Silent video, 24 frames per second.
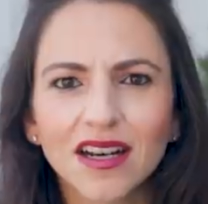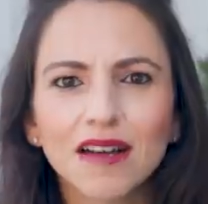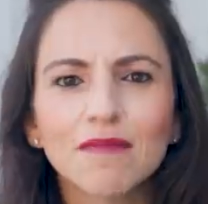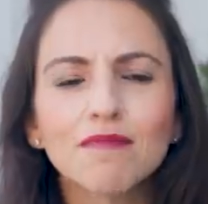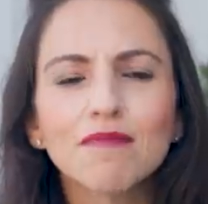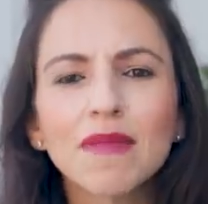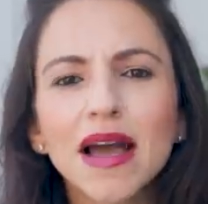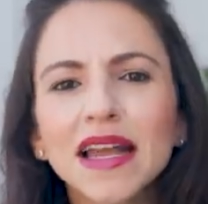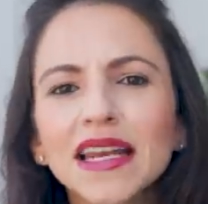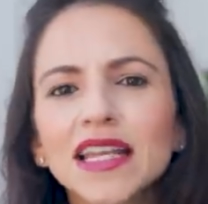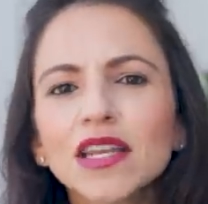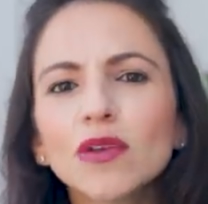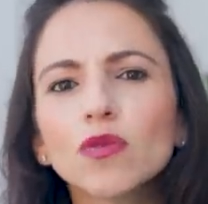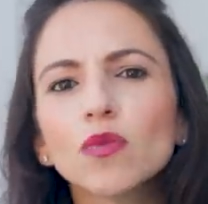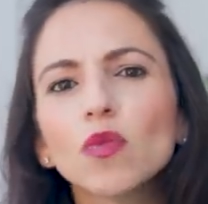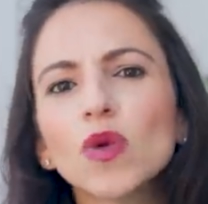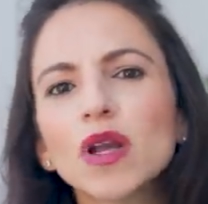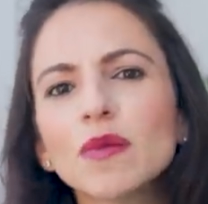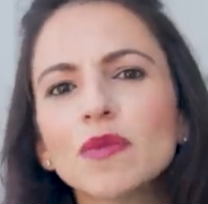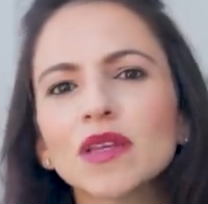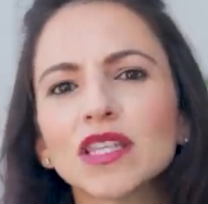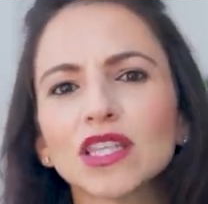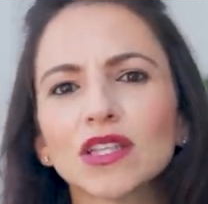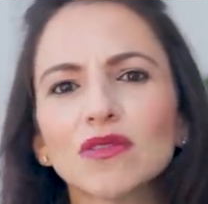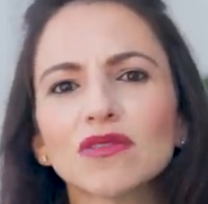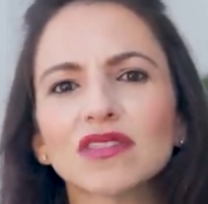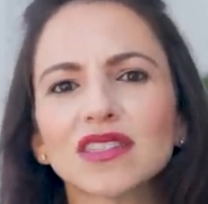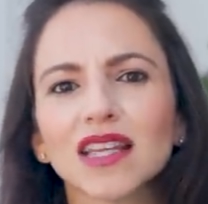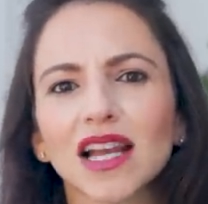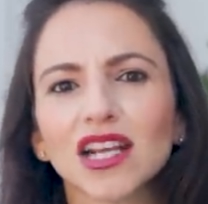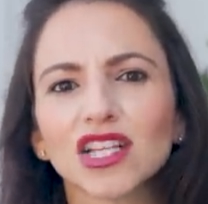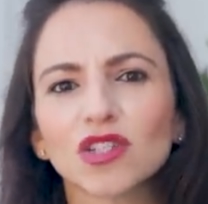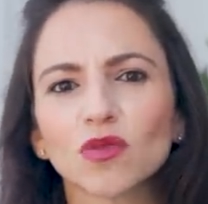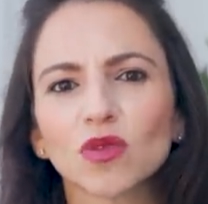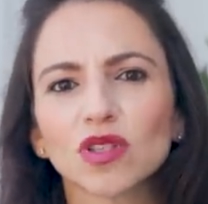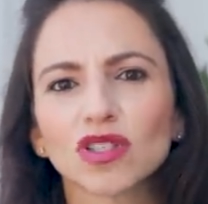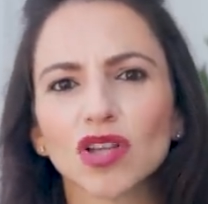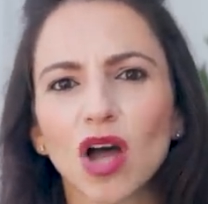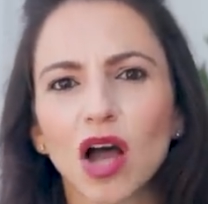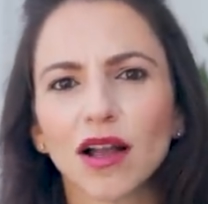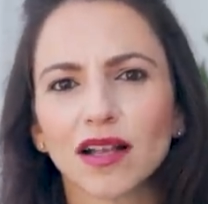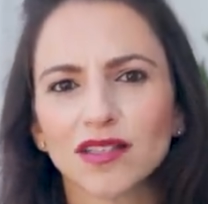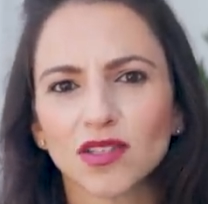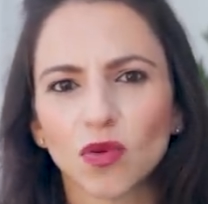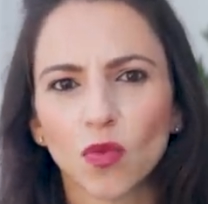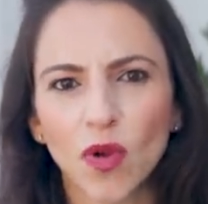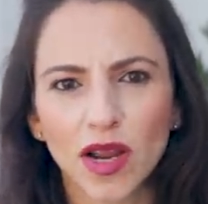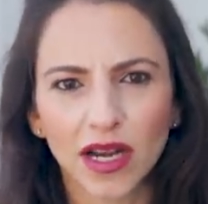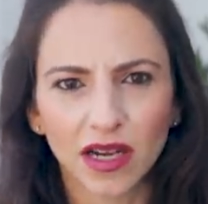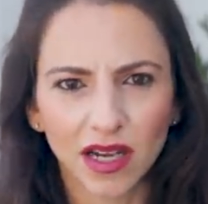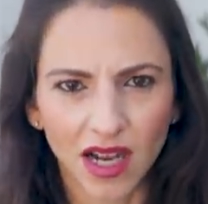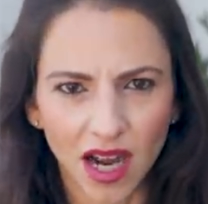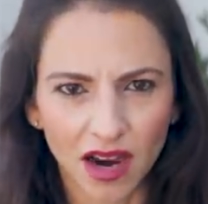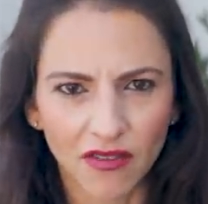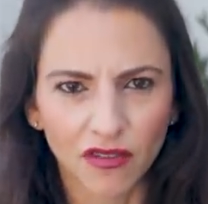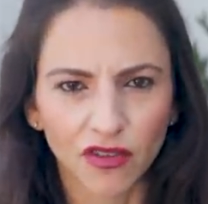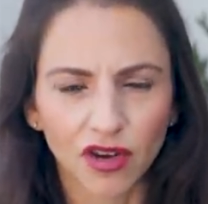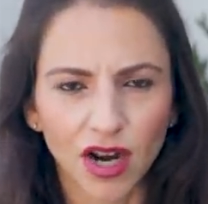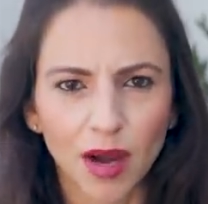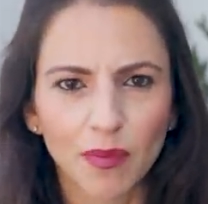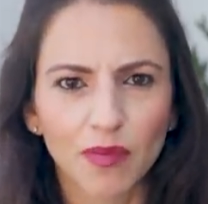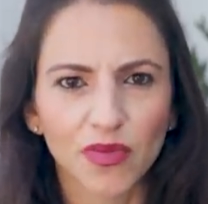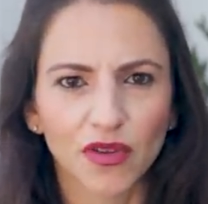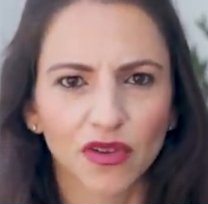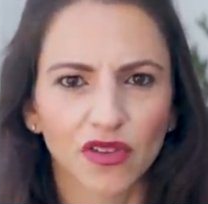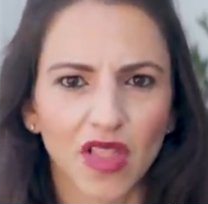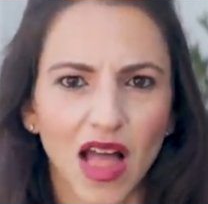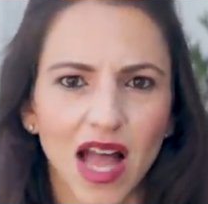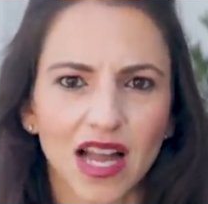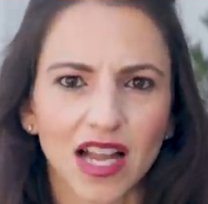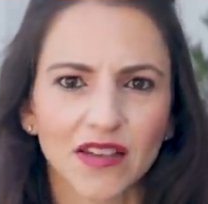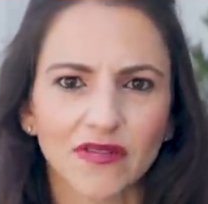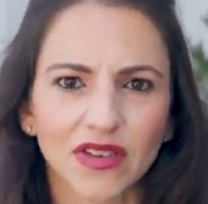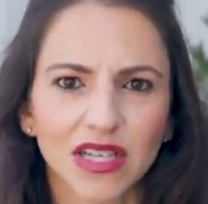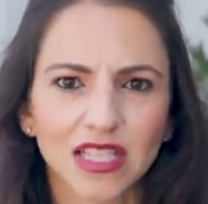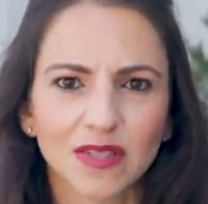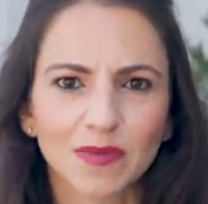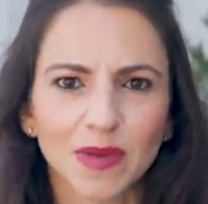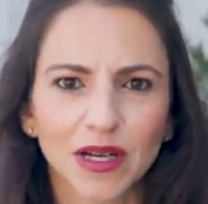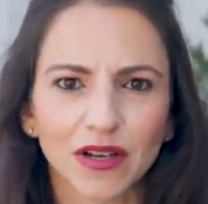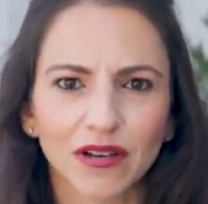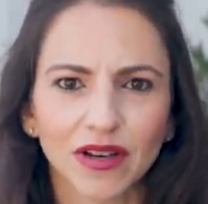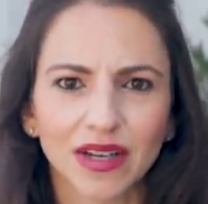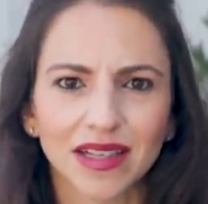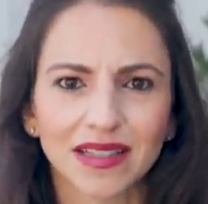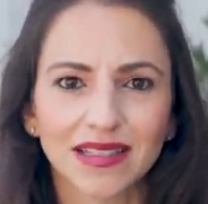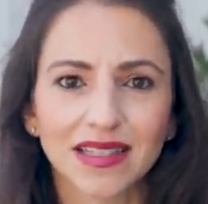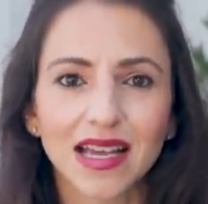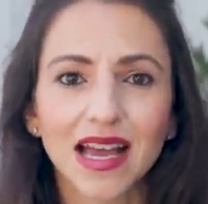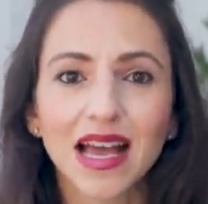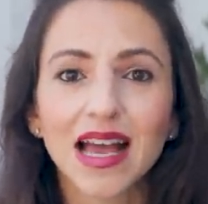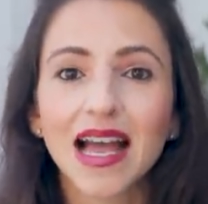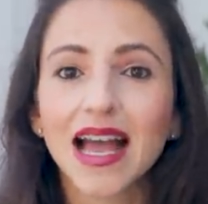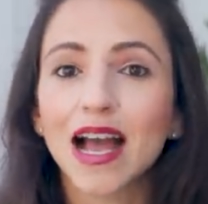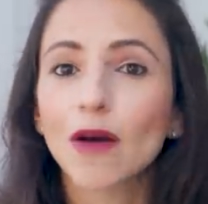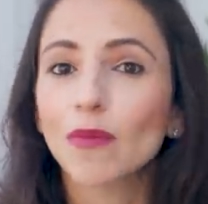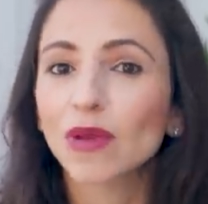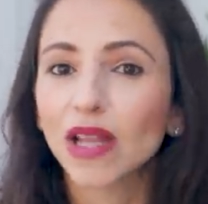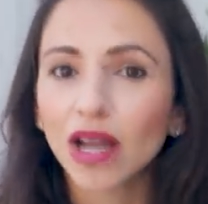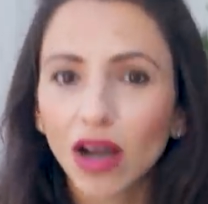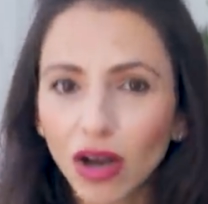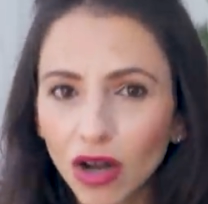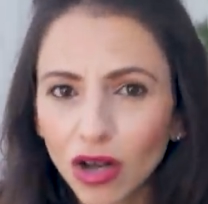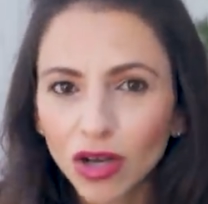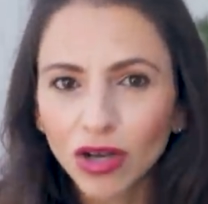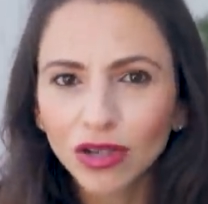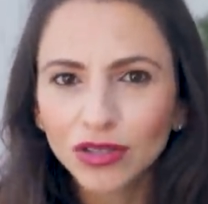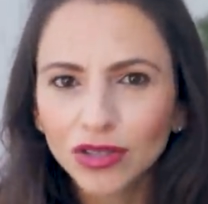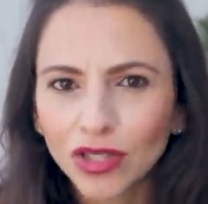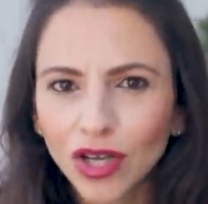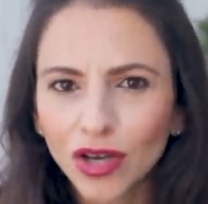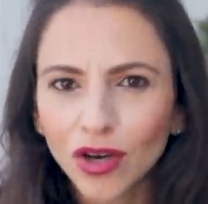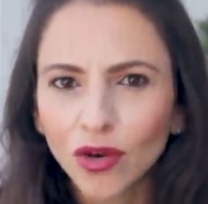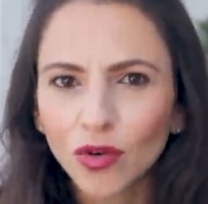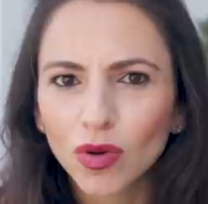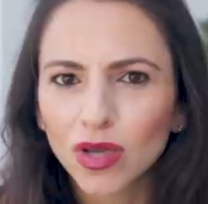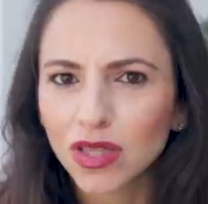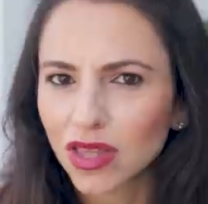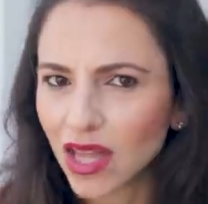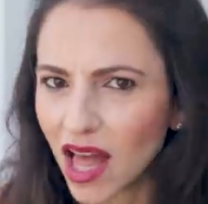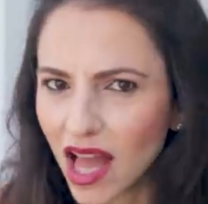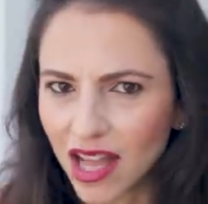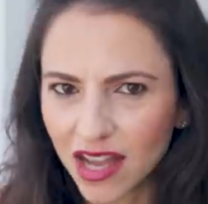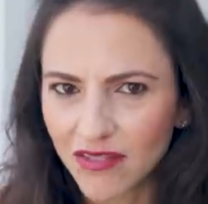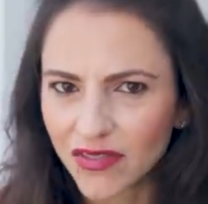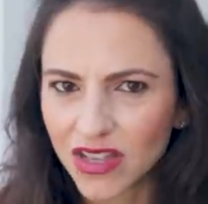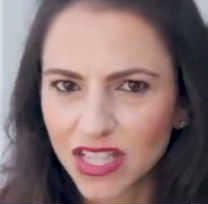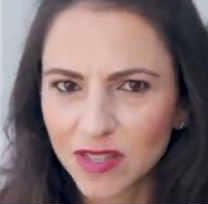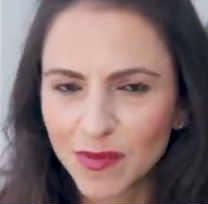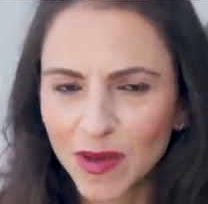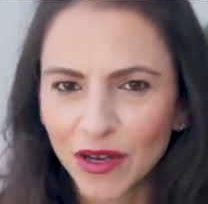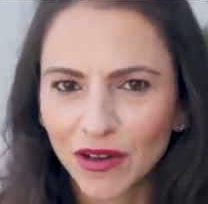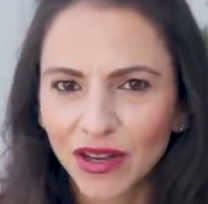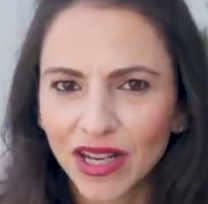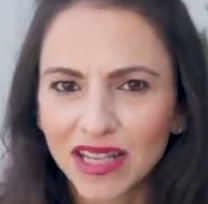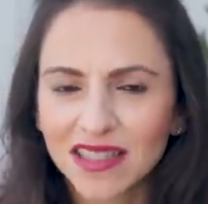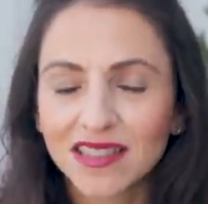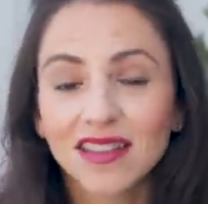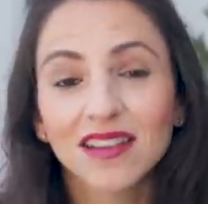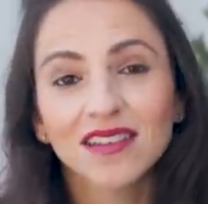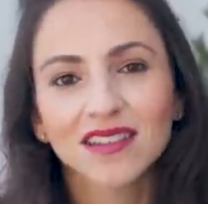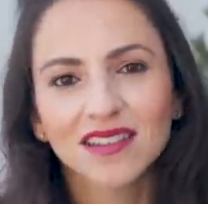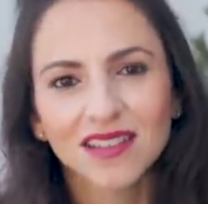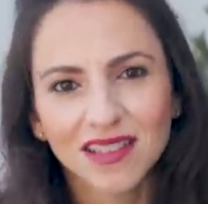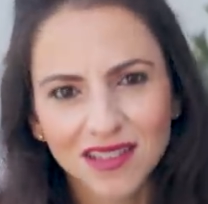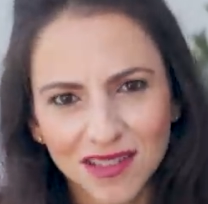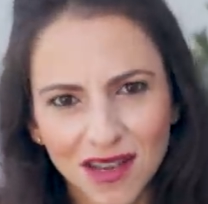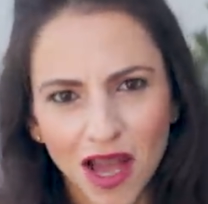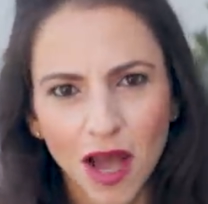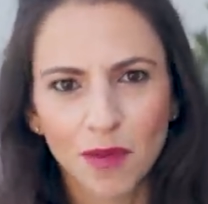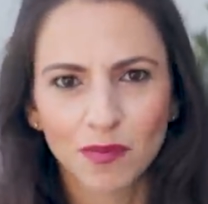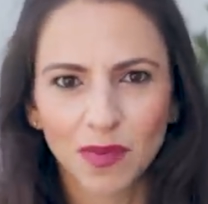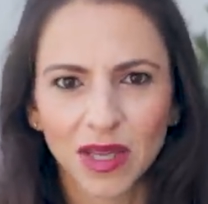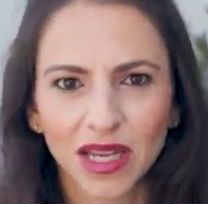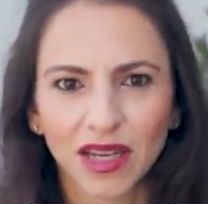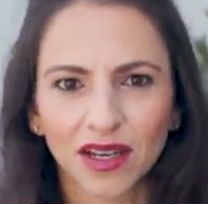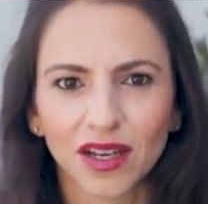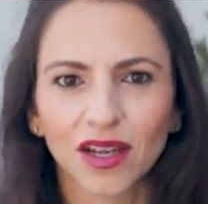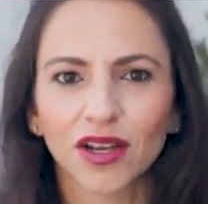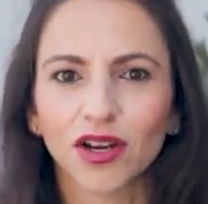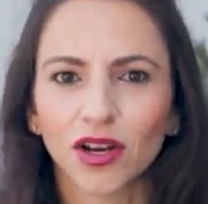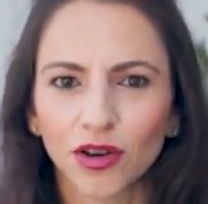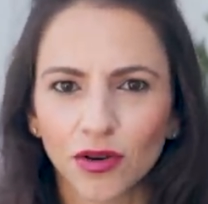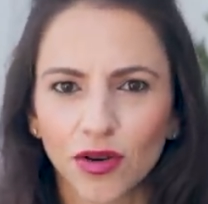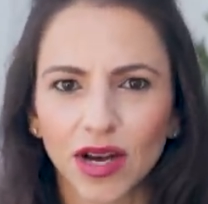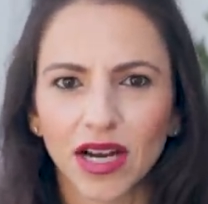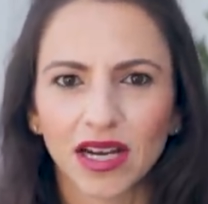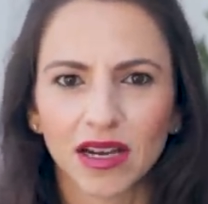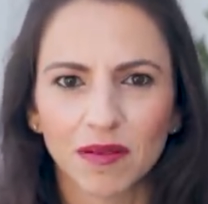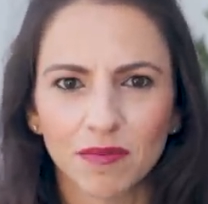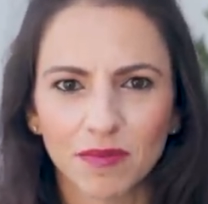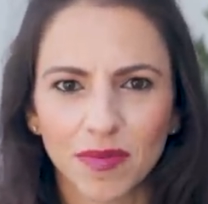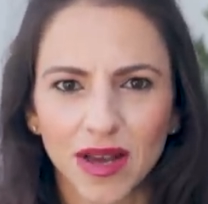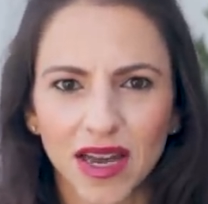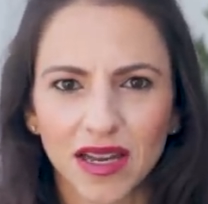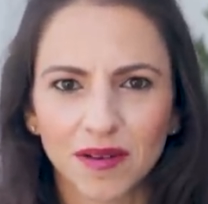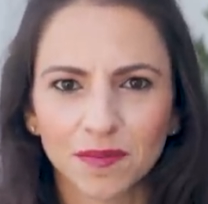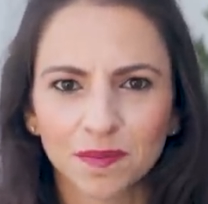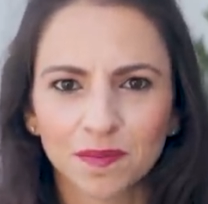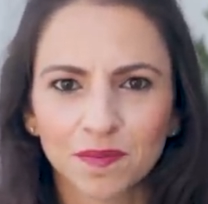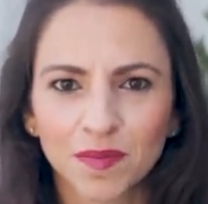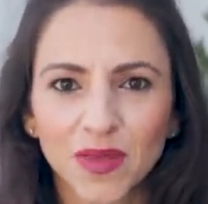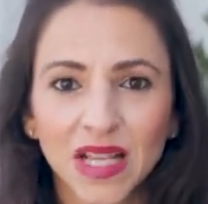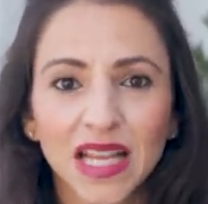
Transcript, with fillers: Many women use sexual talk as a way to cover up their lack of experience, and we all know lack of experience does not mean great in bed.